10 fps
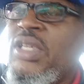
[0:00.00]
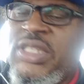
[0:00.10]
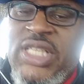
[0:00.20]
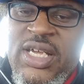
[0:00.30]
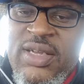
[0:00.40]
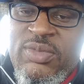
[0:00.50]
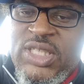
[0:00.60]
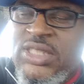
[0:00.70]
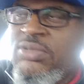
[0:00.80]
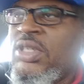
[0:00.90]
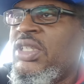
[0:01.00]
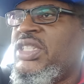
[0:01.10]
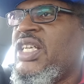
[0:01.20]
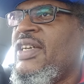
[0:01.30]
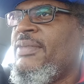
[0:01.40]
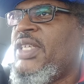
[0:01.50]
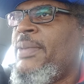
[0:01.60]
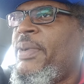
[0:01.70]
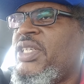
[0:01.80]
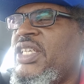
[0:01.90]
of thumb, what's the rule of thumb?
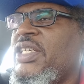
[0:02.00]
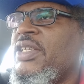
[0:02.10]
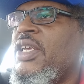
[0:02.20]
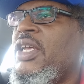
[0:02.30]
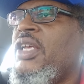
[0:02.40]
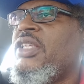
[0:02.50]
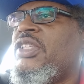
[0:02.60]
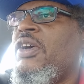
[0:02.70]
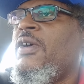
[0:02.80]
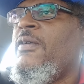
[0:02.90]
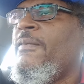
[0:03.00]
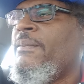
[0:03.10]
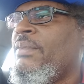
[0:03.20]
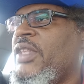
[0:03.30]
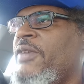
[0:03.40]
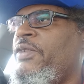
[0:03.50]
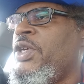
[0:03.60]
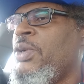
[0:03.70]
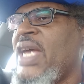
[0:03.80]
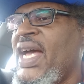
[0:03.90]
10%. So if
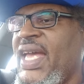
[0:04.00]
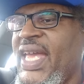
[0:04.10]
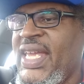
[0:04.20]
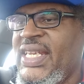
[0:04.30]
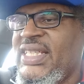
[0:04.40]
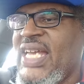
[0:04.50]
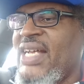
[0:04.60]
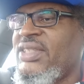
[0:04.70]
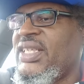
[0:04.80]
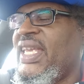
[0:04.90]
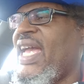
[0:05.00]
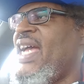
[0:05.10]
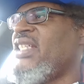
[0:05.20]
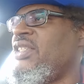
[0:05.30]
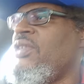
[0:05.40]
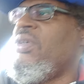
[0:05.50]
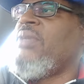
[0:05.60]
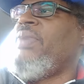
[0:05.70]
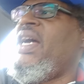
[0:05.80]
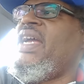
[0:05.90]
you got $80,000 cash and you want
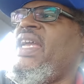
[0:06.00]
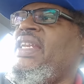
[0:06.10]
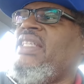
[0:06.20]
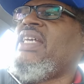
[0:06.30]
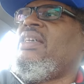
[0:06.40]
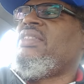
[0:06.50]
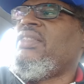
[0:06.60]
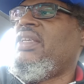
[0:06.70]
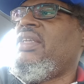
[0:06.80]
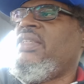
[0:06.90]
to buy $8,000 ring,